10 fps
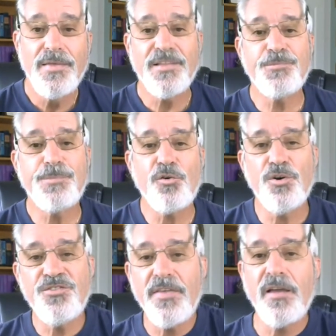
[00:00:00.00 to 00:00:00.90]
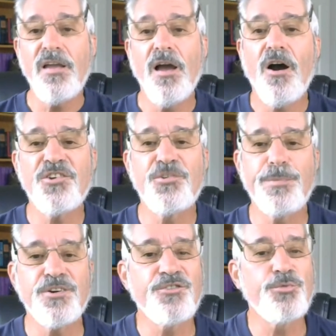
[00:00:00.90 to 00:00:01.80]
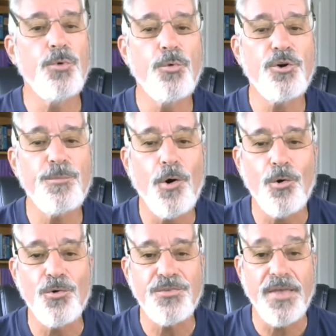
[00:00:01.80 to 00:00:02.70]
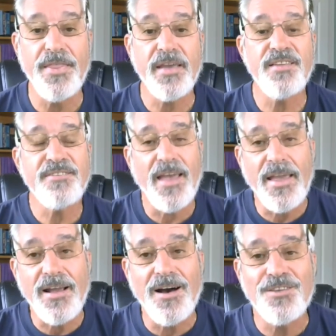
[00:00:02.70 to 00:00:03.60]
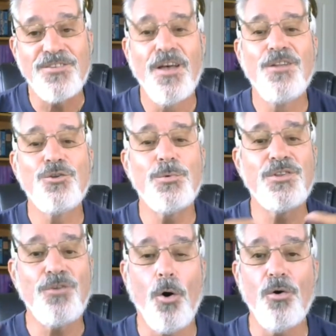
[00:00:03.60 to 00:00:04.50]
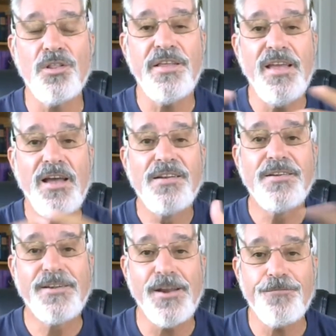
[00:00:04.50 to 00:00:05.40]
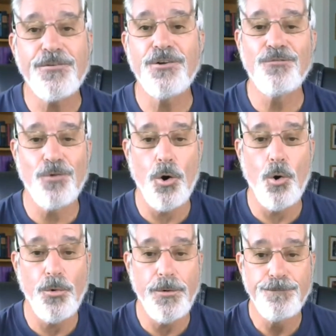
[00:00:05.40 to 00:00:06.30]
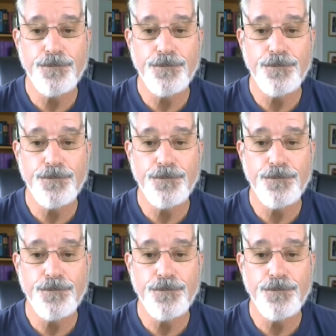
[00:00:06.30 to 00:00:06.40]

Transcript: it's because they are spiritual wormholes, and they can take us to a totally different road.